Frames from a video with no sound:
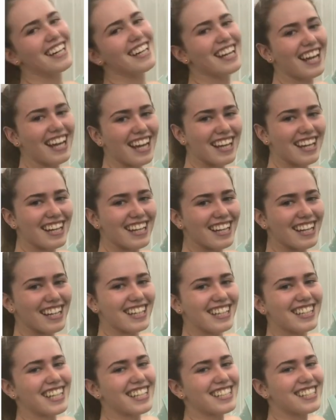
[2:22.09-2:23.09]
pit
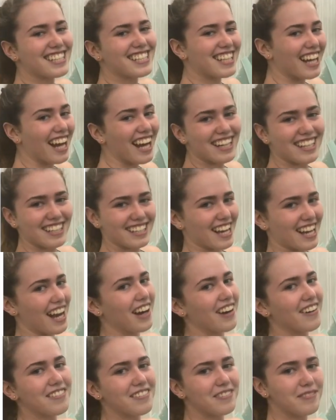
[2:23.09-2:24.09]
and just get it
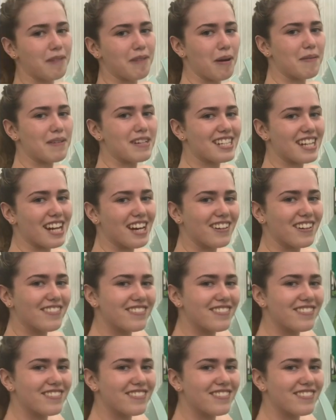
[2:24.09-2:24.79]
down by okay. myself.